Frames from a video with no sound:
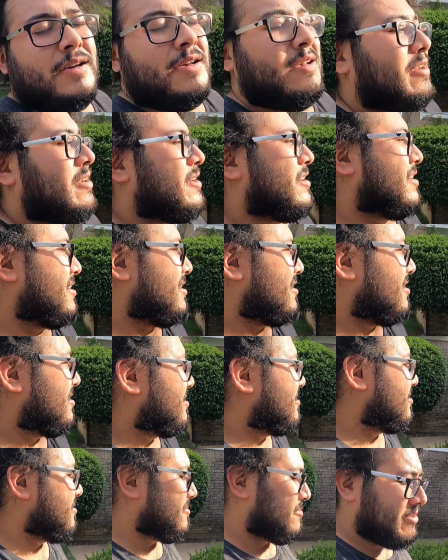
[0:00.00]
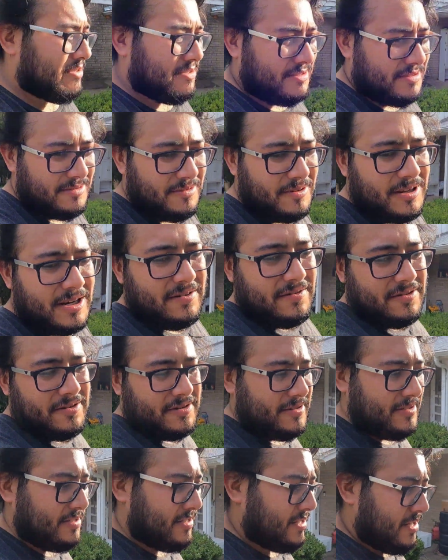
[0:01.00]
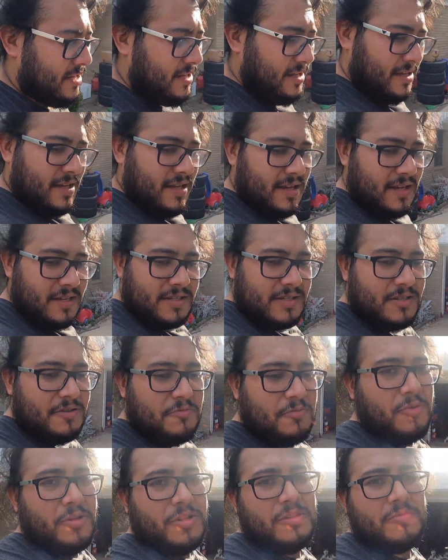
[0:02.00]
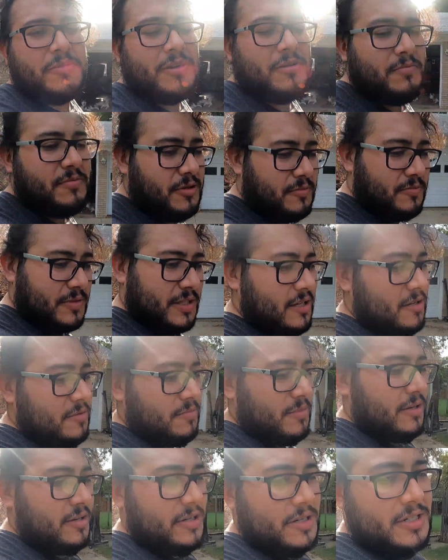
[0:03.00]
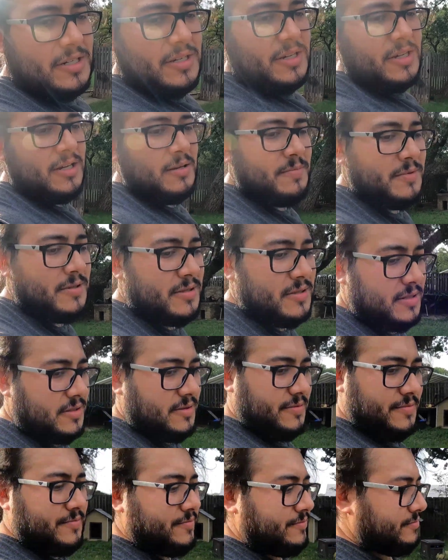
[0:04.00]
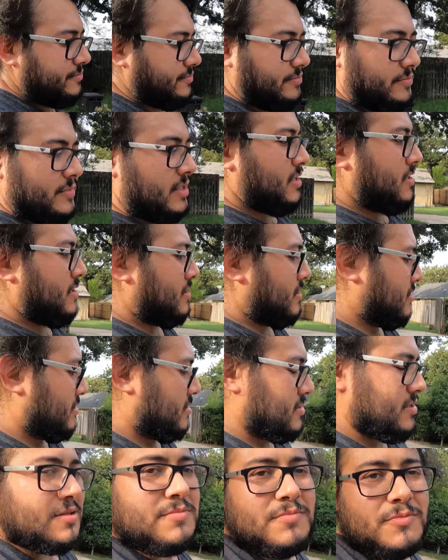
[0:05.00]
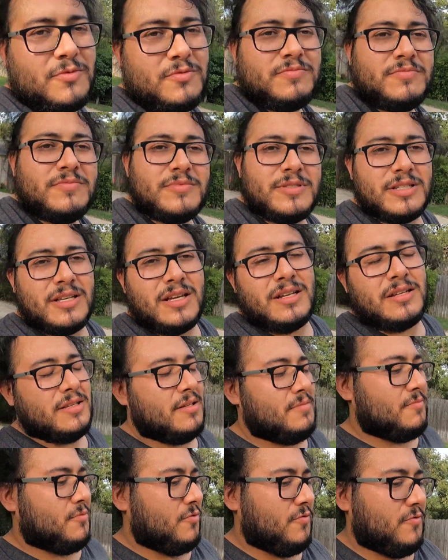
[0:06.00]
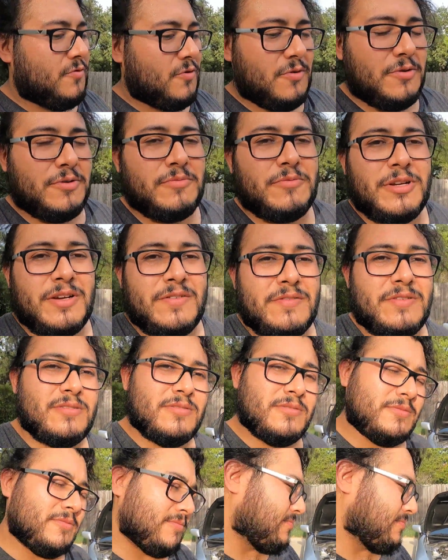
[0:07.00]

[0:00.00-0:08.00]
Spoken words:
Well, whatever. There's no point of being bummed out about it. Shit happens. Just gotta keep moving forward, whatever.